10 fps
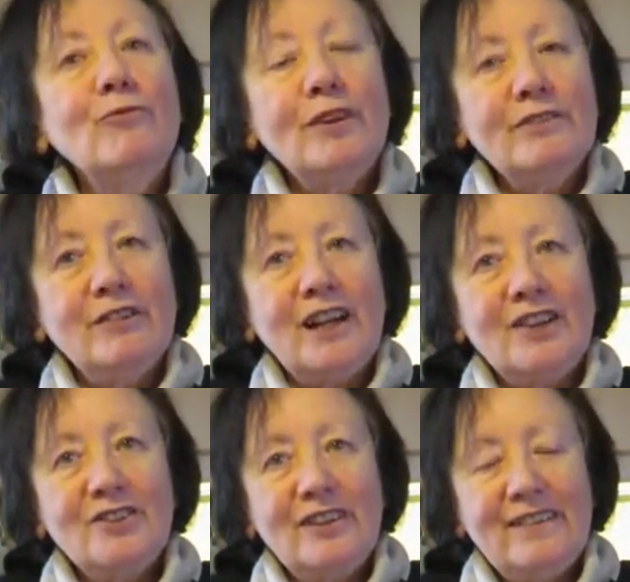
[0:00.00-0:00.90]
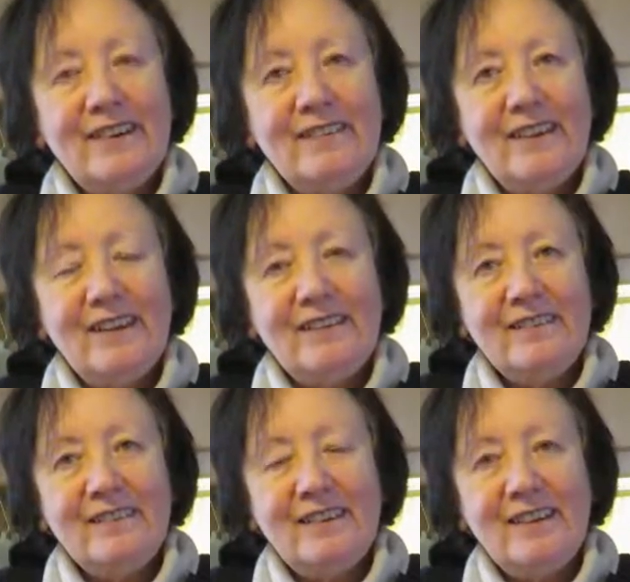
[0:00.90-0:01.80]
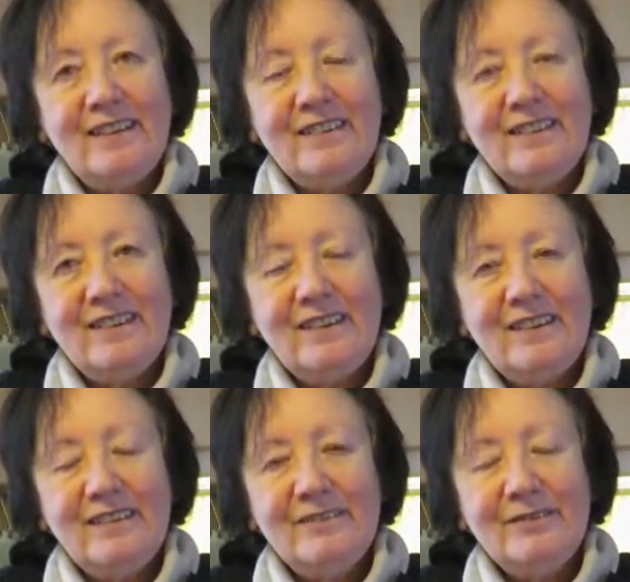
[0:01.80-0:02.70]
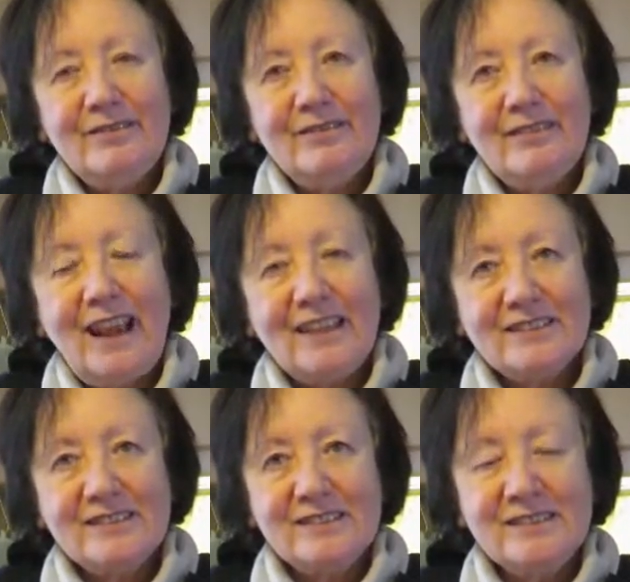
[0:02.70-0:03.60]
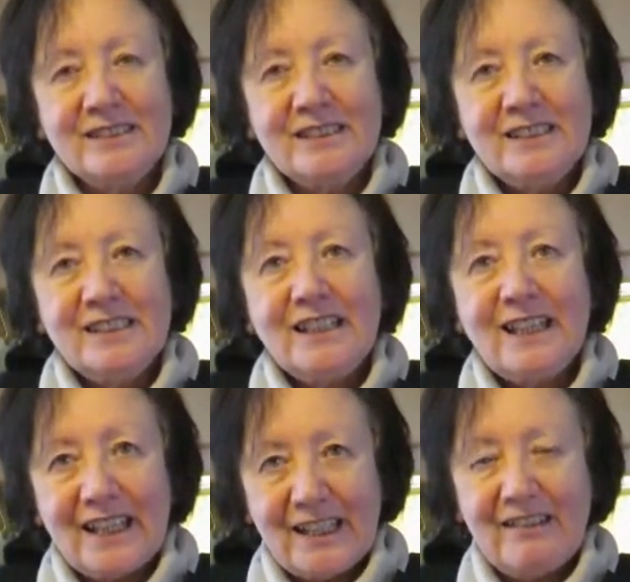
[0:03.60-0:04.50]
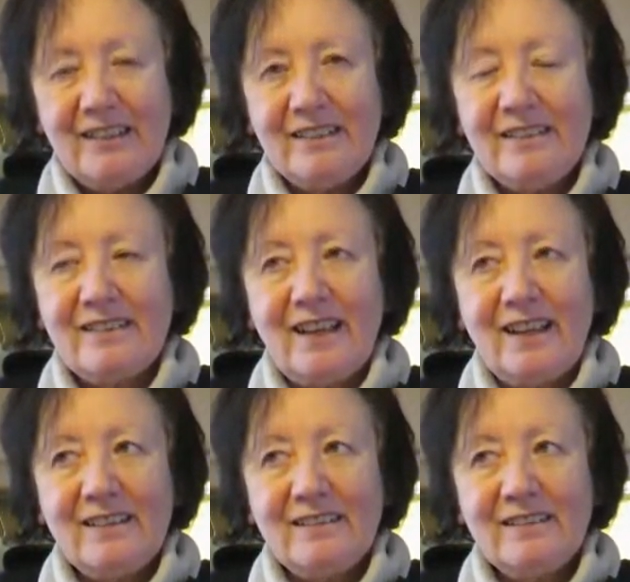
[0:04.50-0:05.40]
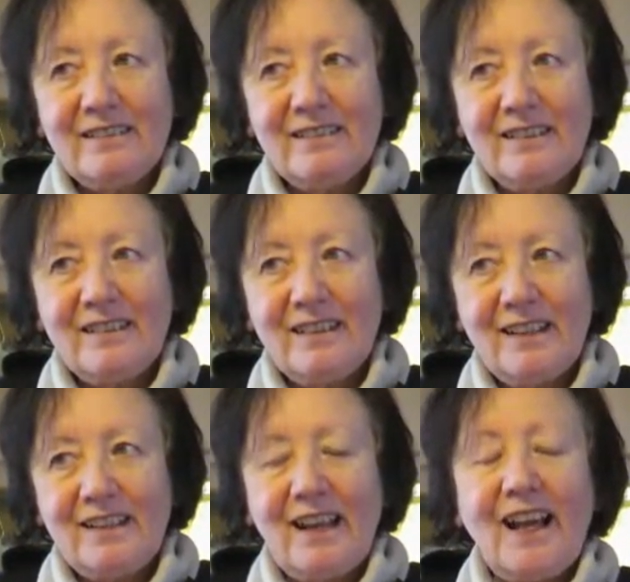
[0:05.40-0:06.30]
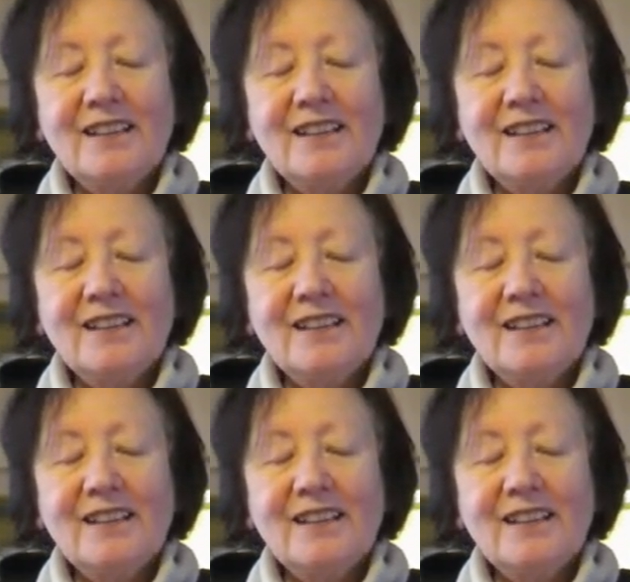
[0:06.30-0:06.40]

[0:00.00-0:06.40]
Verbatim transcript: wonderful countries in the, in, in the Asian areas, and it